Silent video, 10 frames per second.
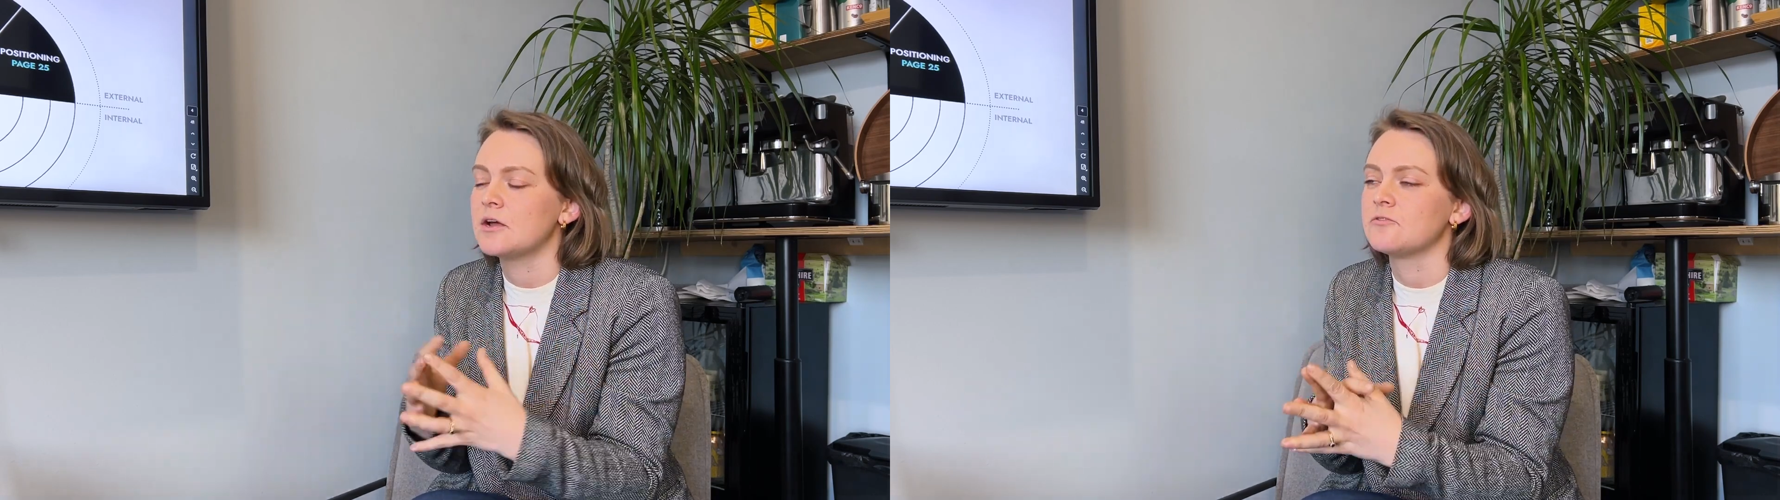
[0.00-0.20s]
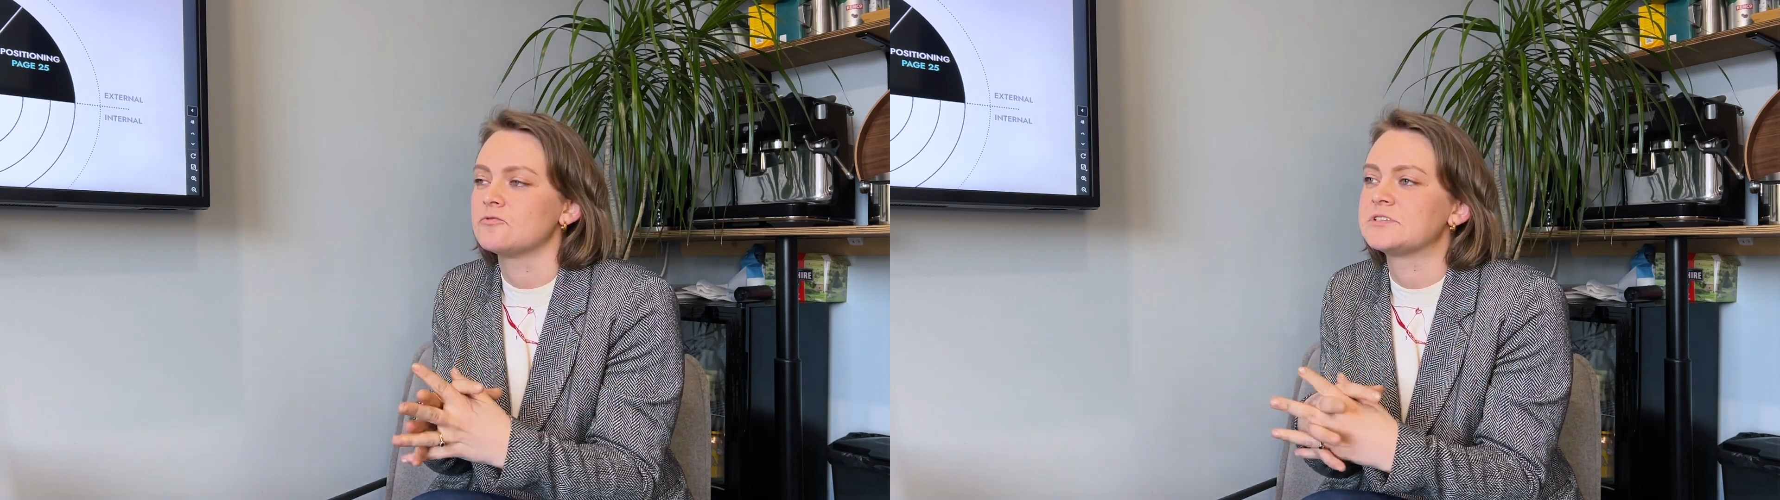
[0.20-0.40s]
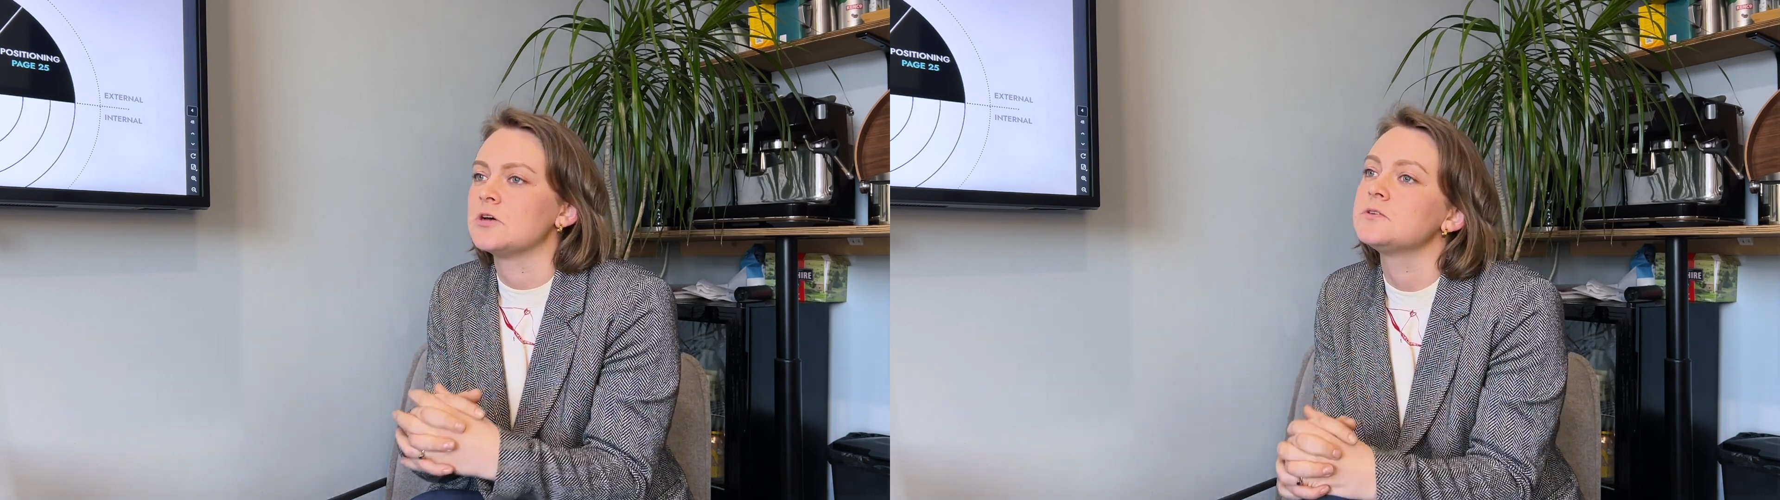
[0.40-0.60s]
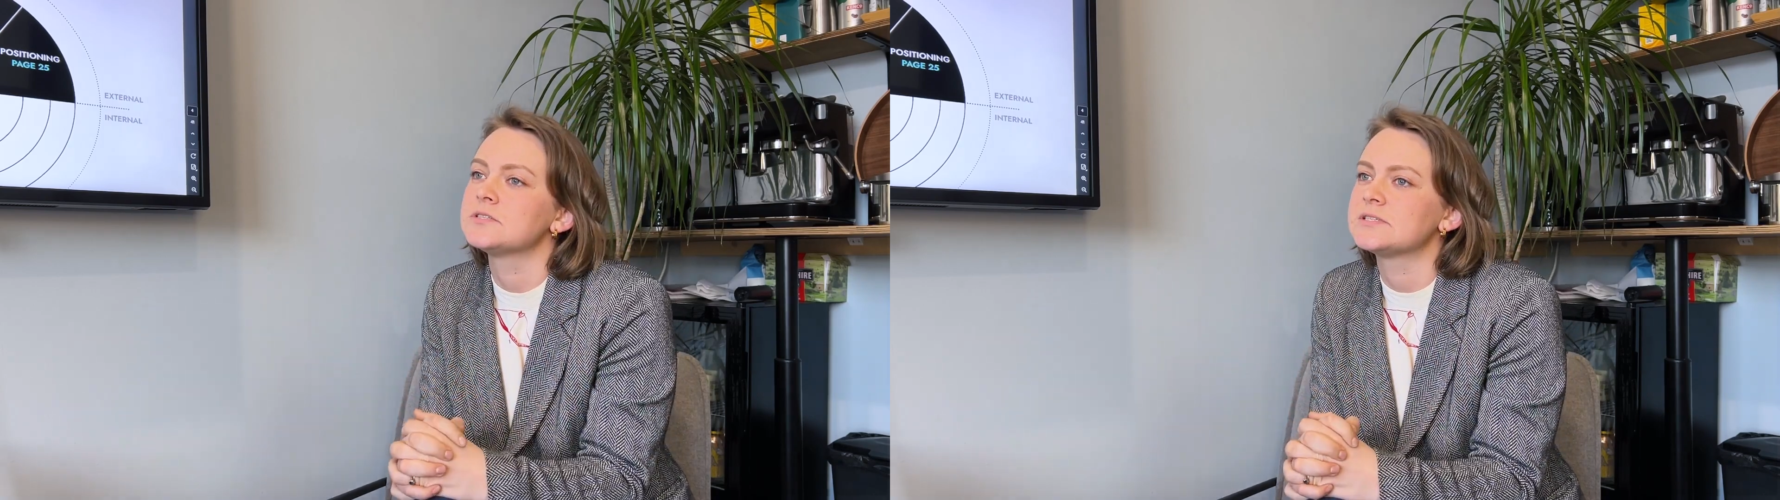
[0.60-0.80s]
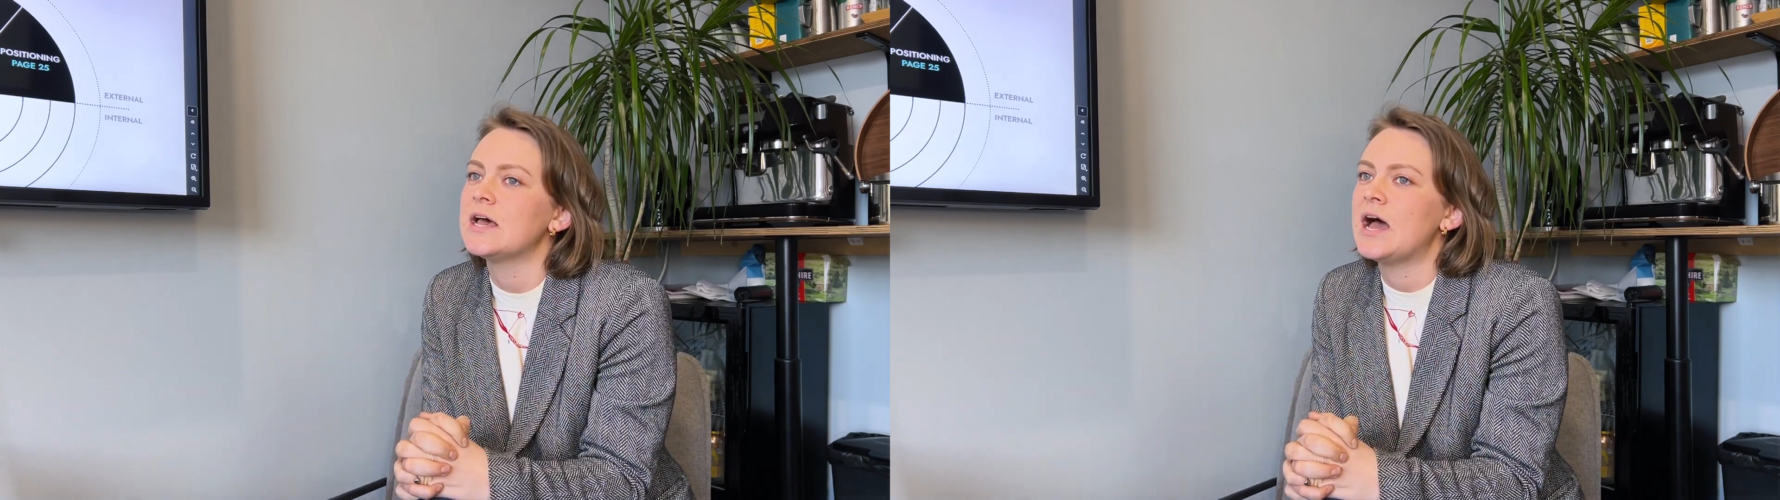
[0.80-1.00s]
kind of
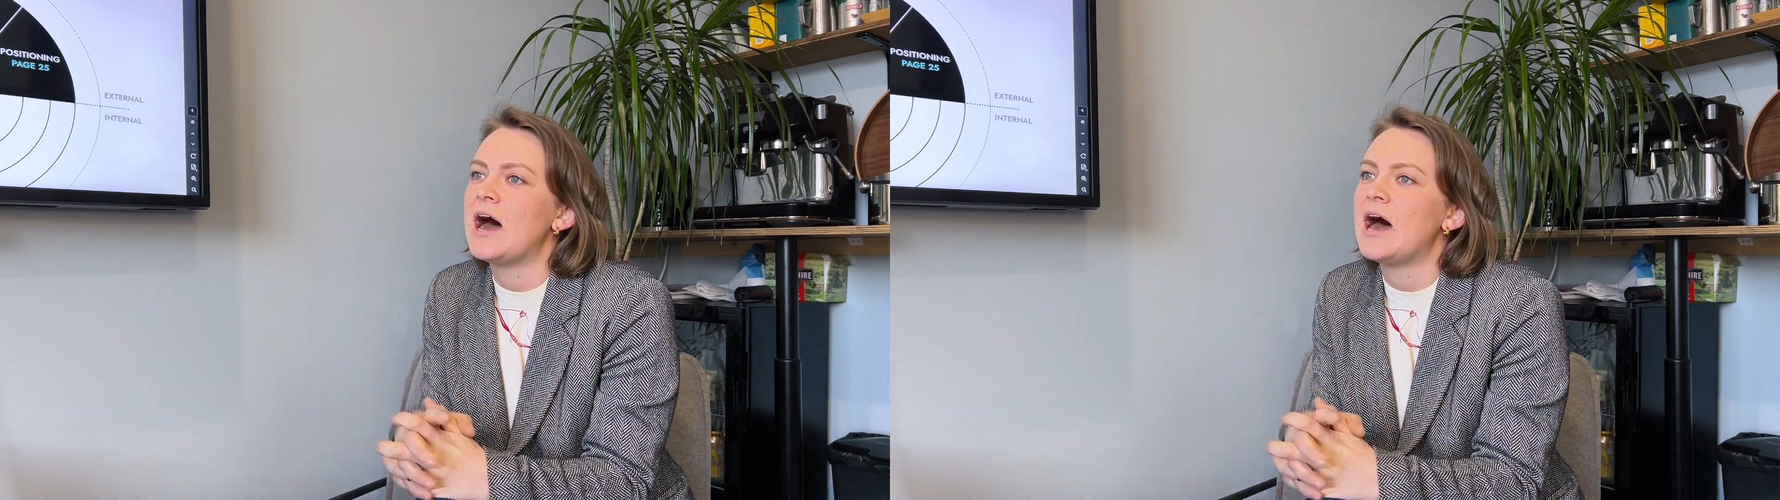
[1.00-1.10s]
results,